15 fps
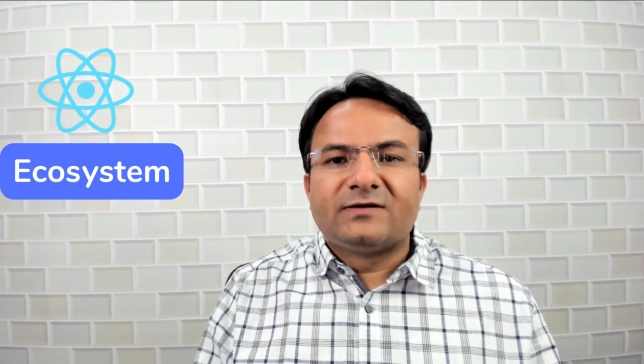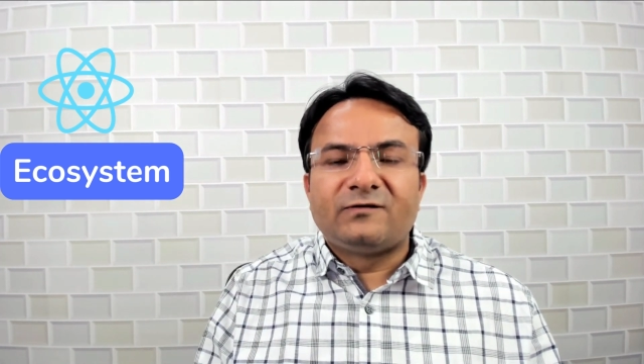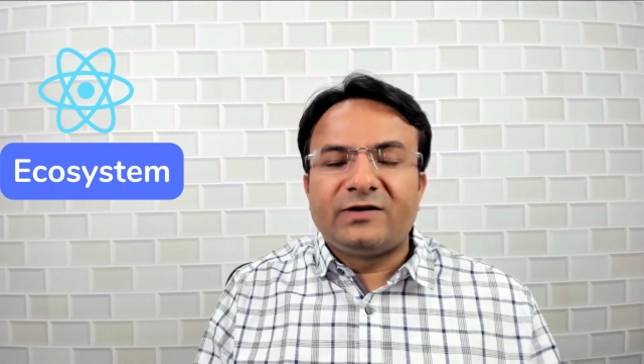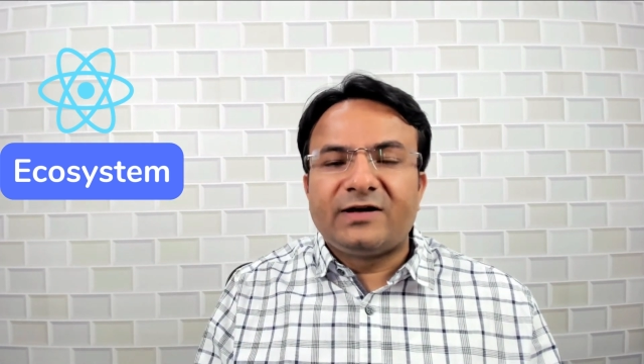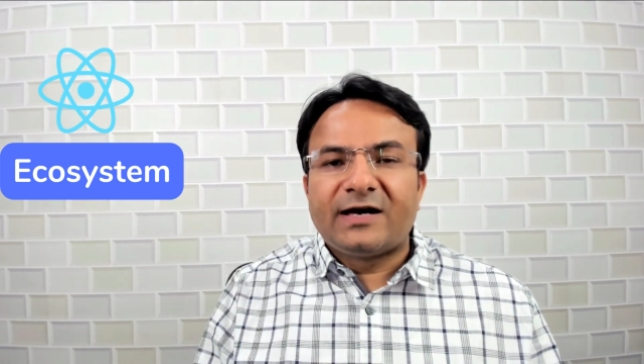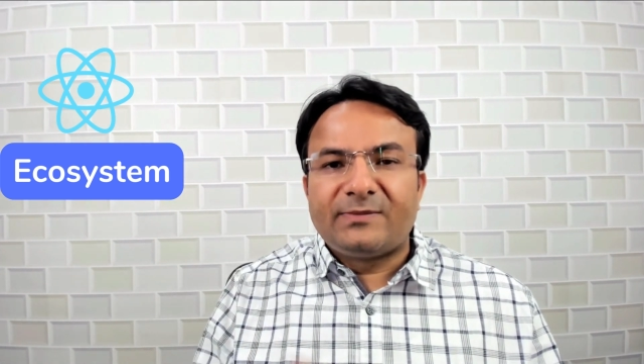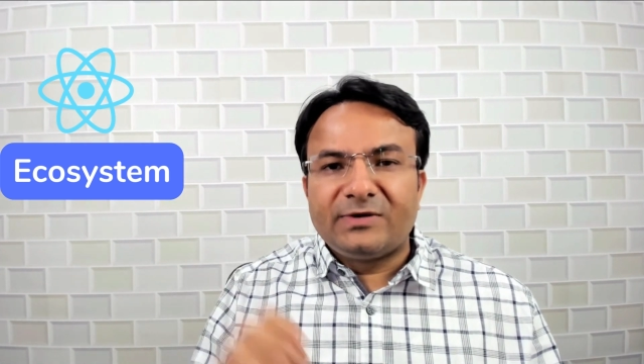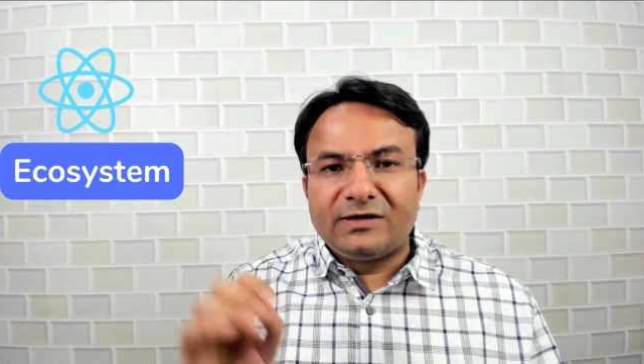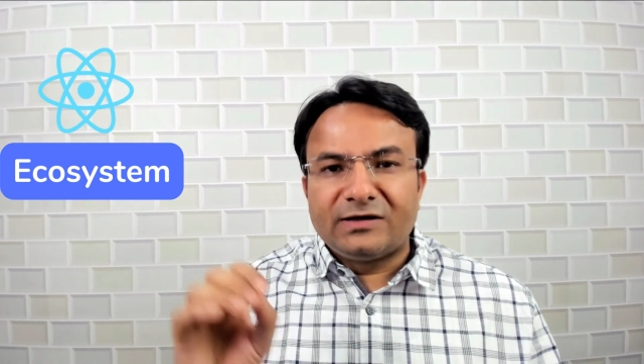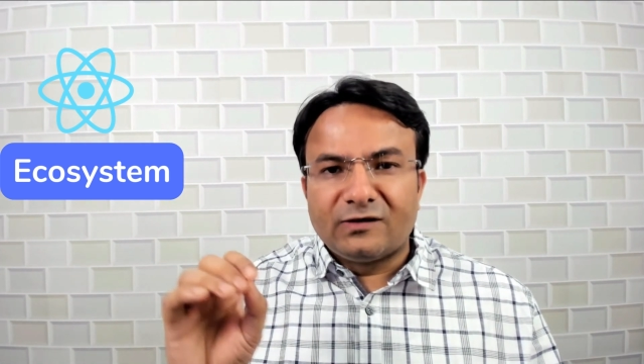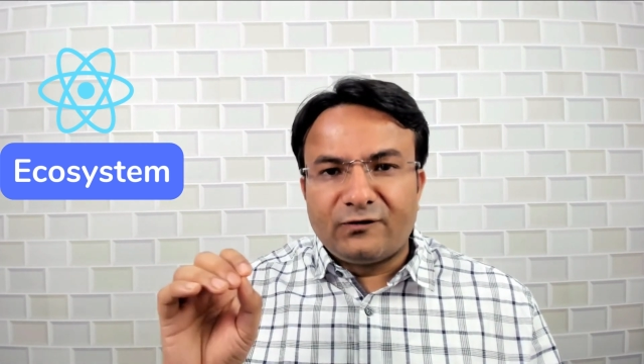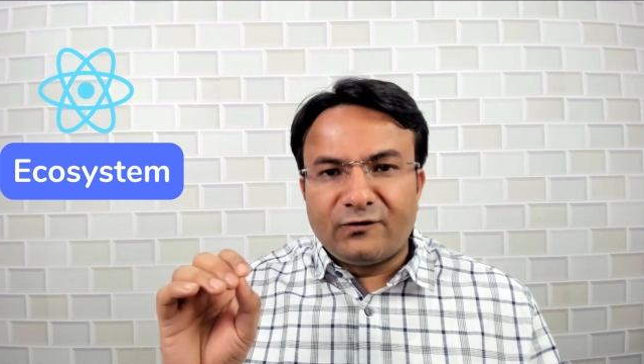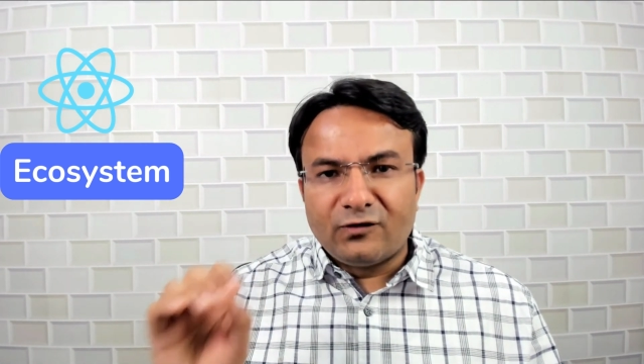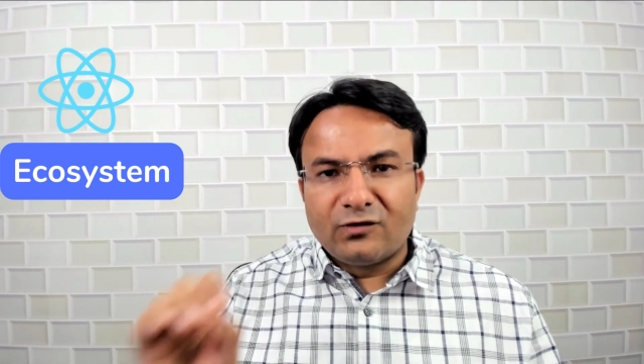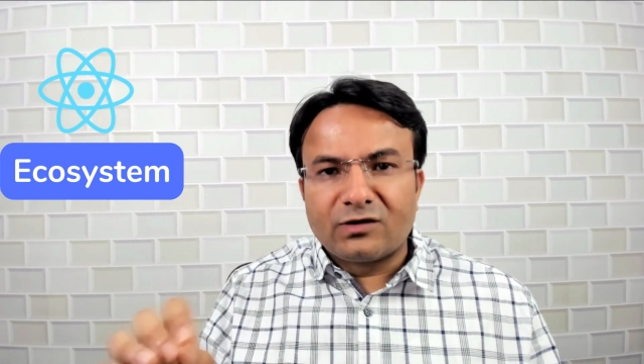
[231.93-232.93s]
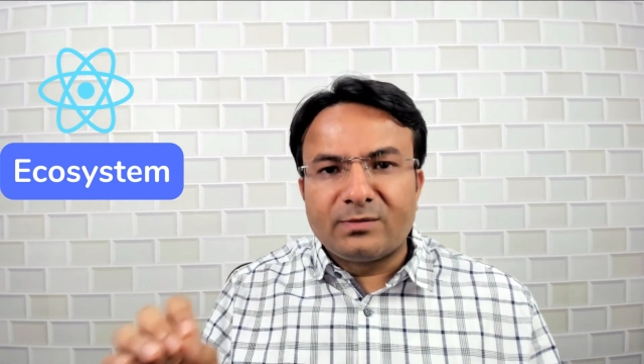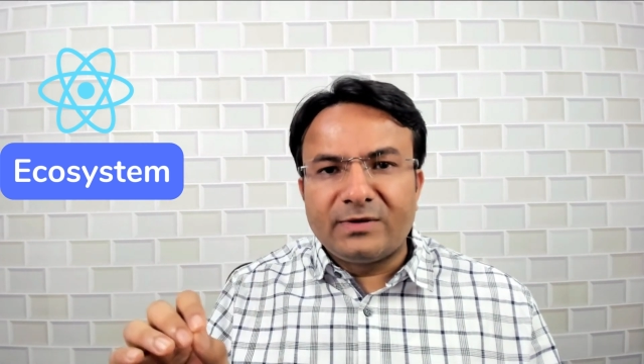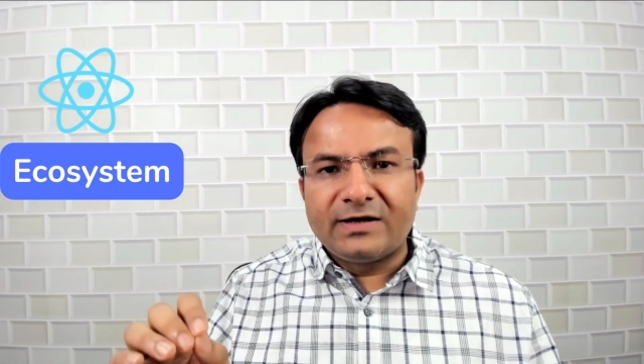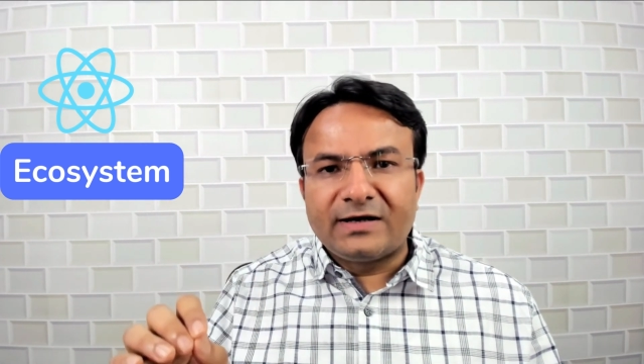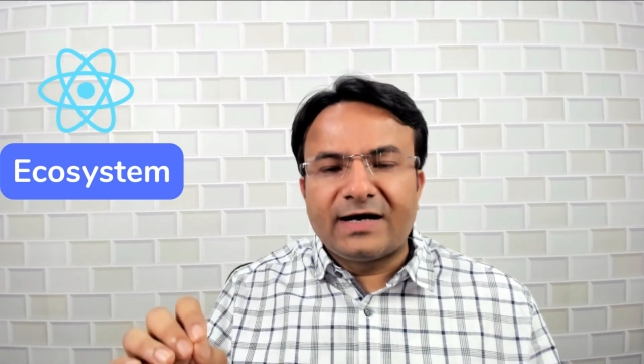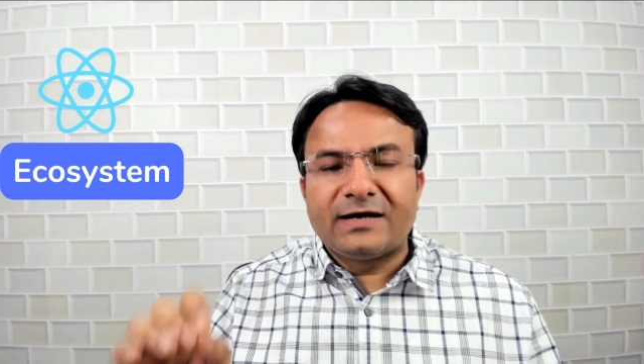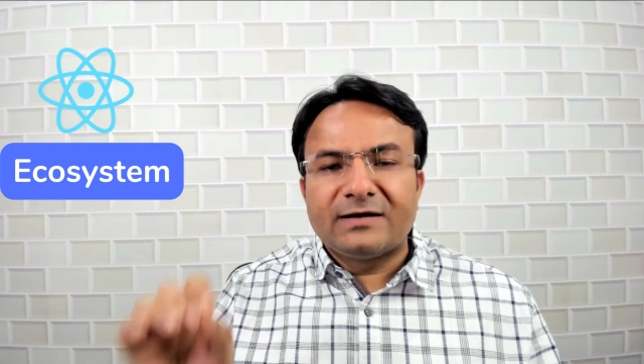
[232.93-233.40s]
we having the
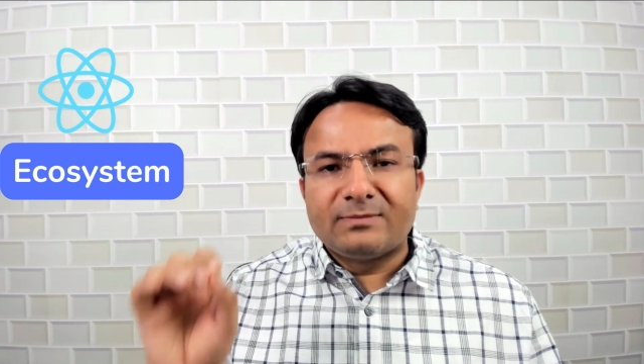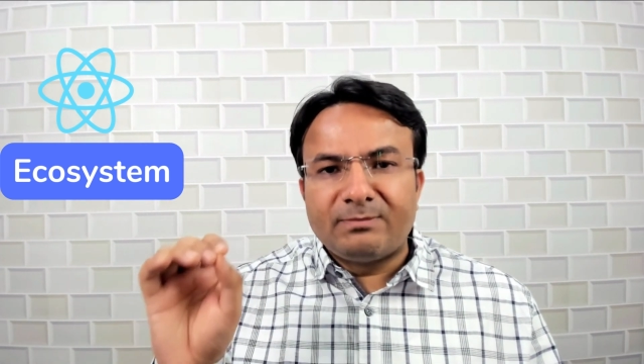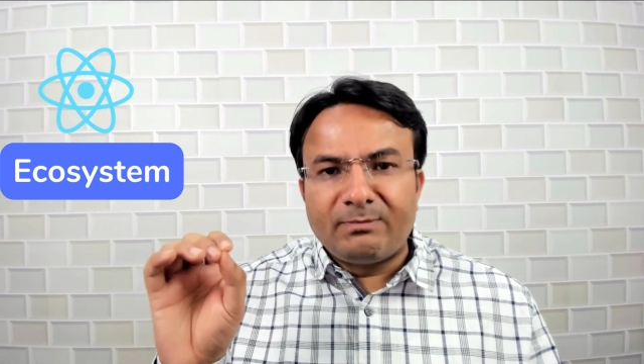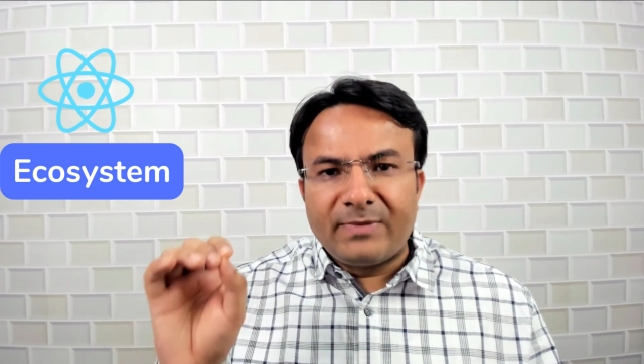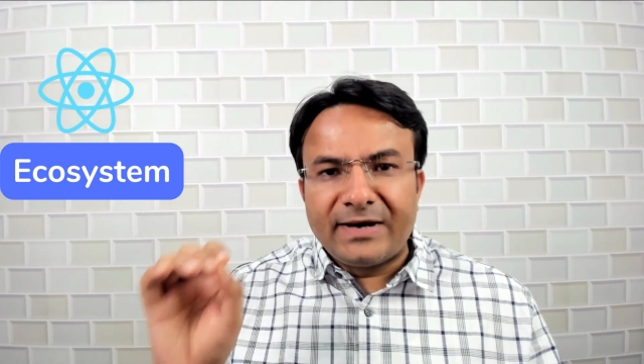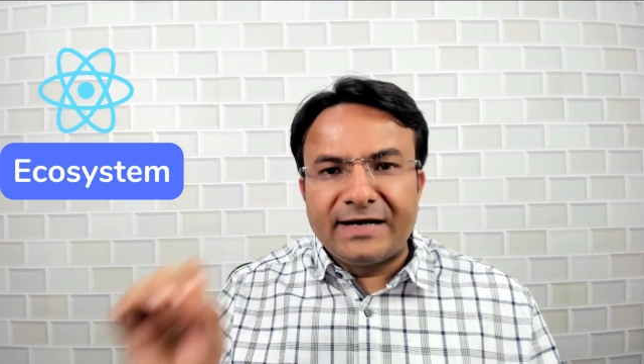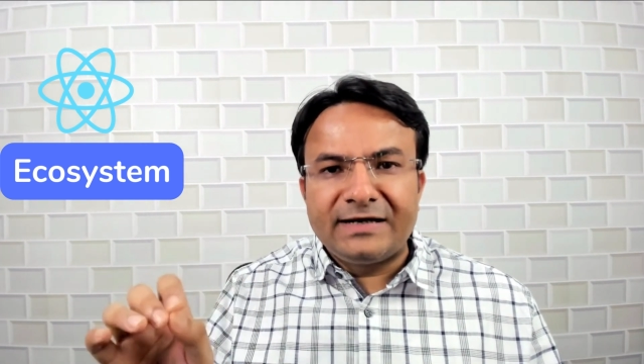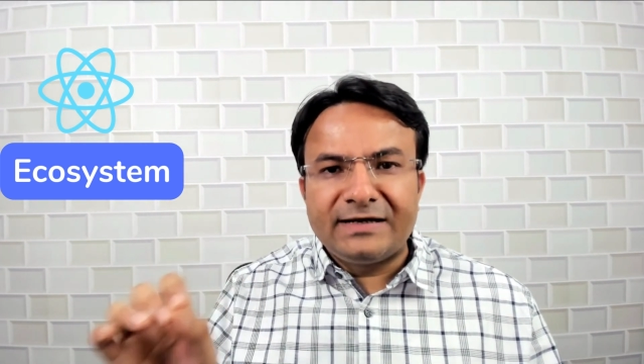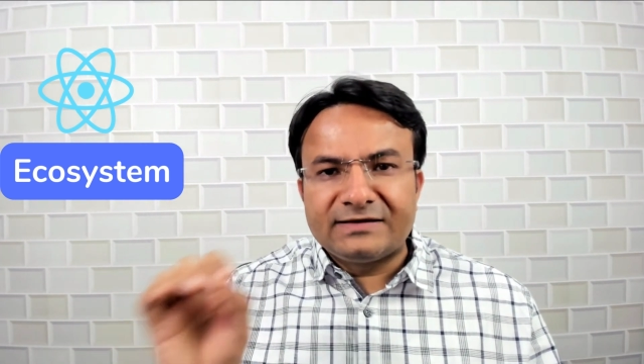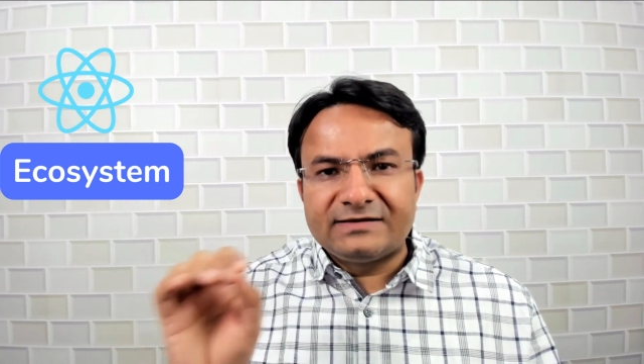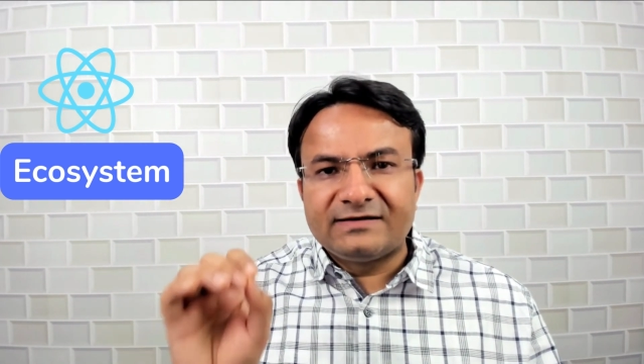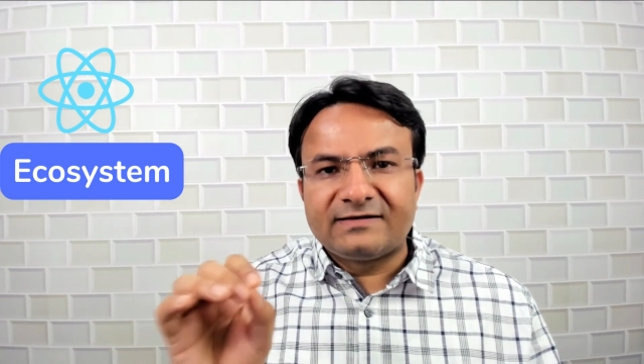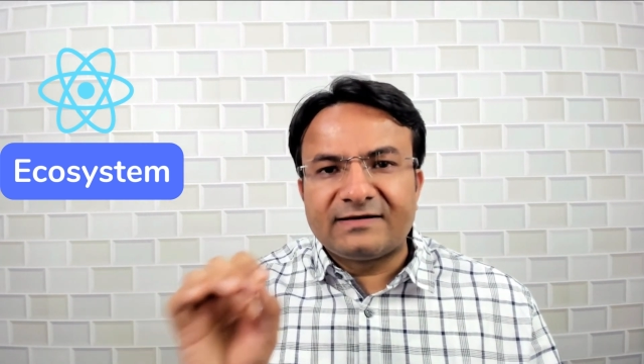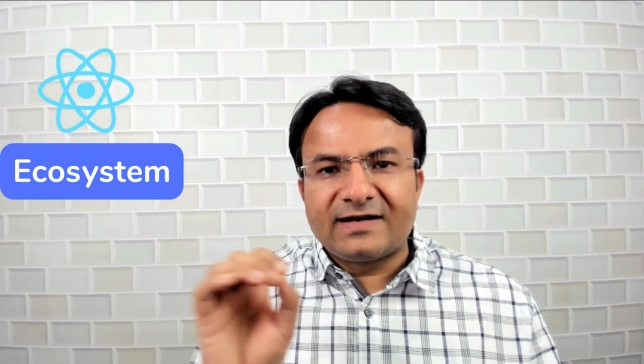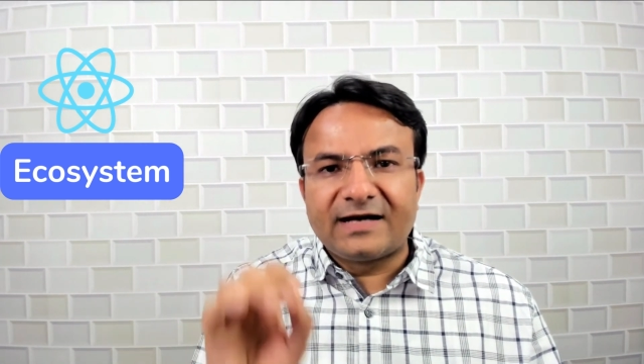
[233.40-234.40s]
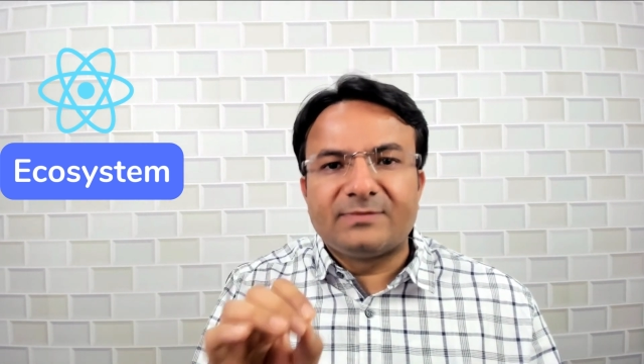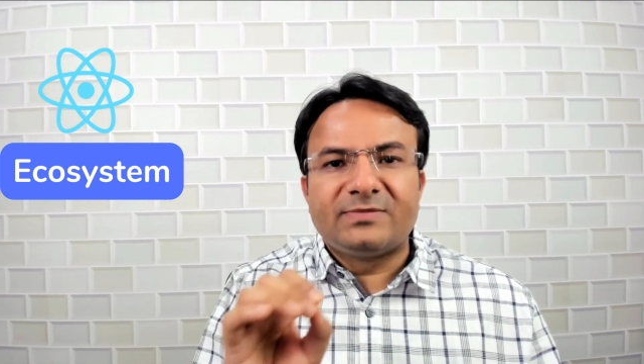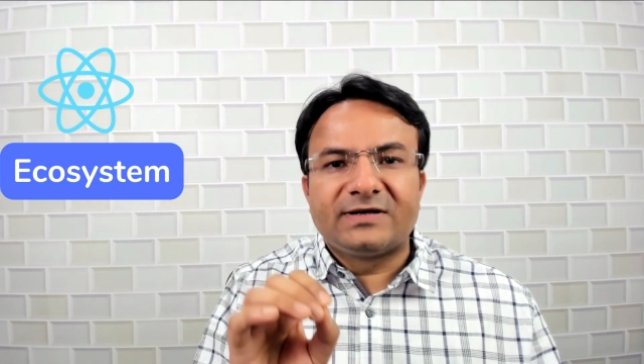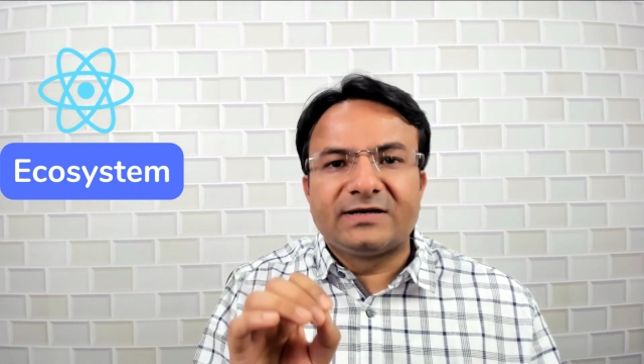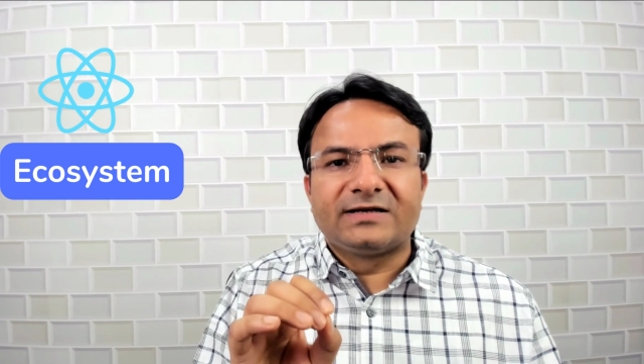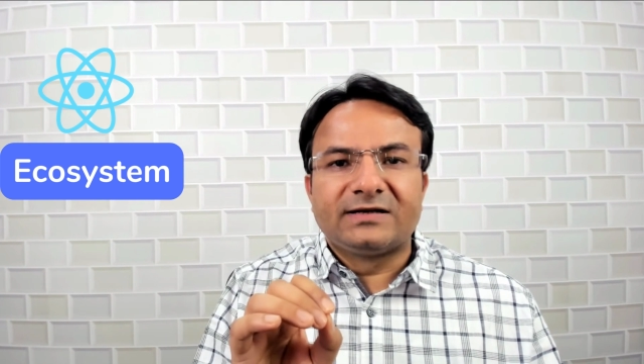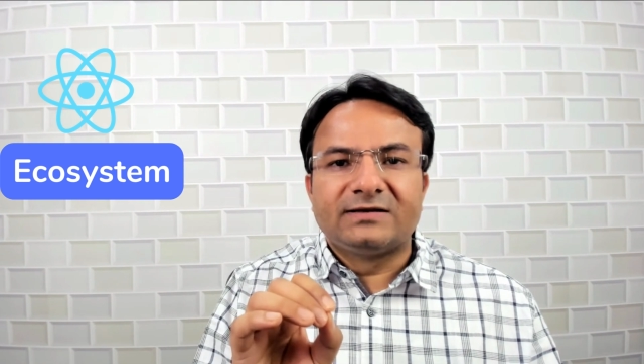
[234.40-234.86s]
formik and many others
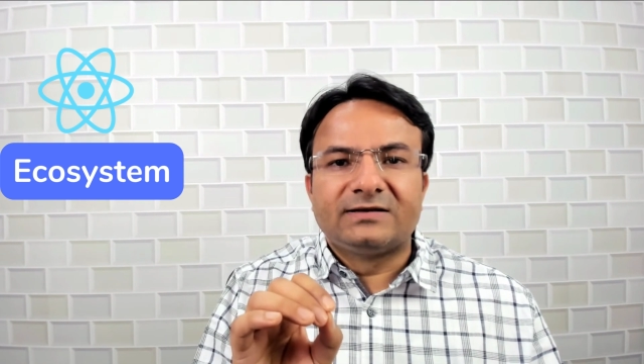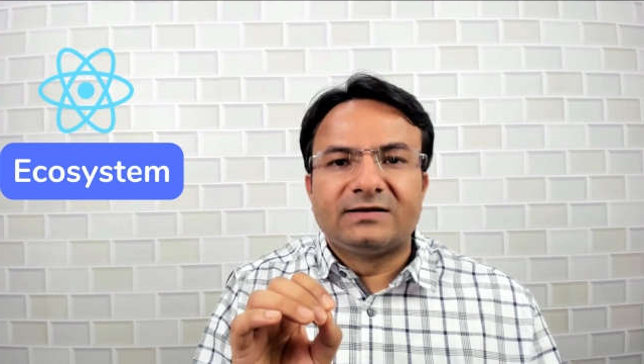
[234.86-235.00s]
library